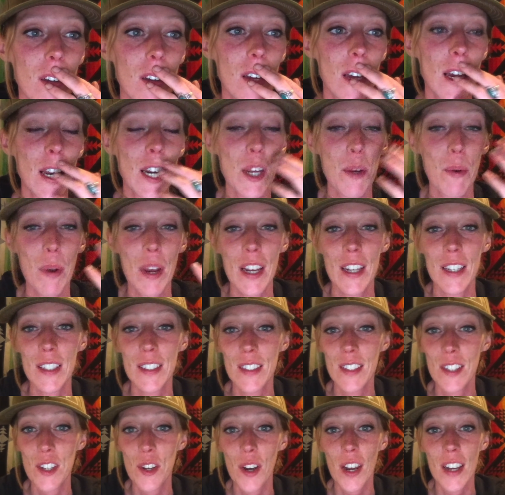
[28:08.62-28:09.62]

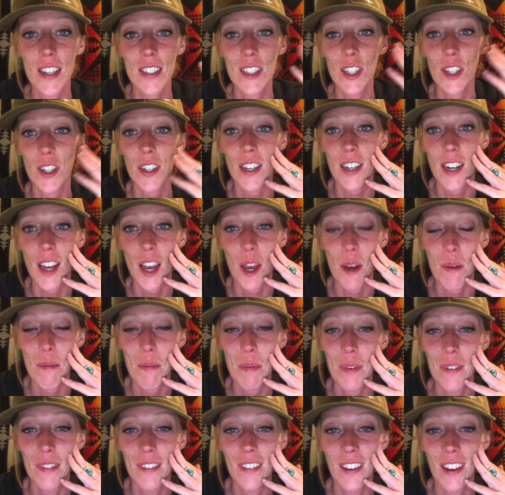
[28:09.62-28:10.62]
Anyways, you guys look it up.
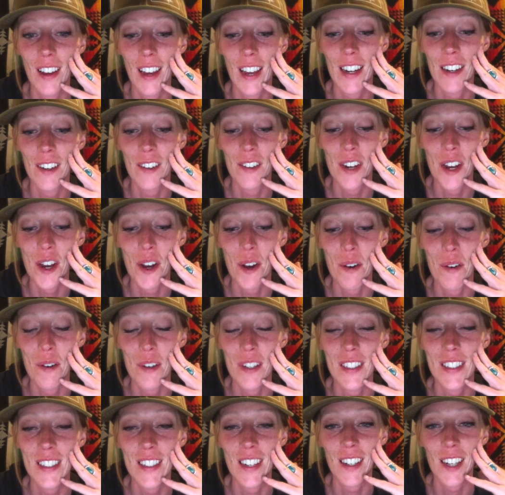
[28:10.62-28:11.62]
I don't know.
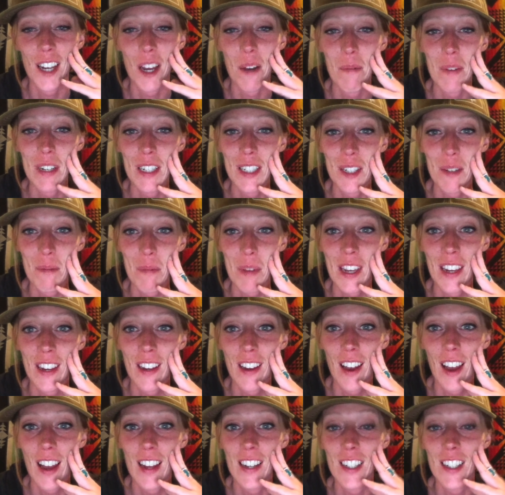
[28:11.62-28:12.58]
It's not coming to me.